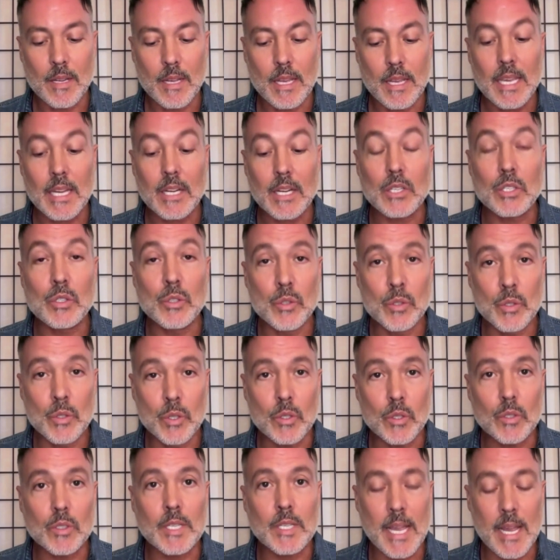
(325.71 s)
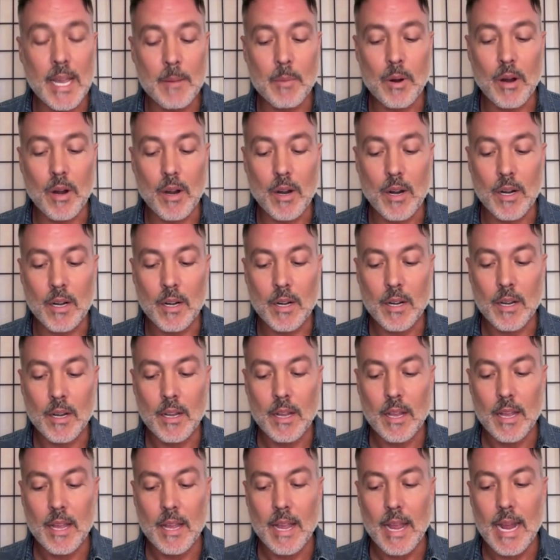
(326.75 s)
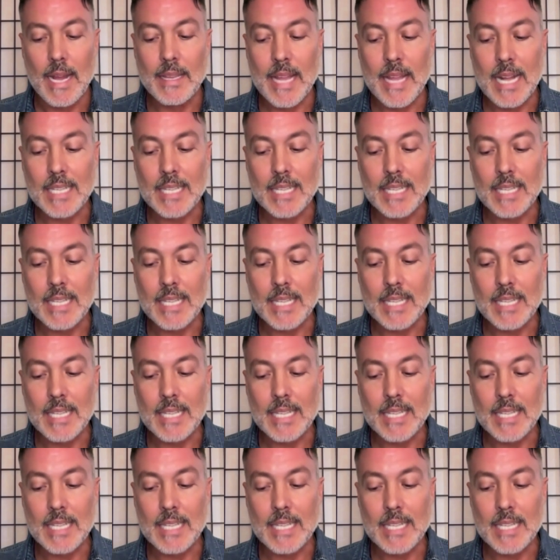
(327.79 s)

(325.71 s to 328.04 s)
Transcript: He had Googled gay bar, and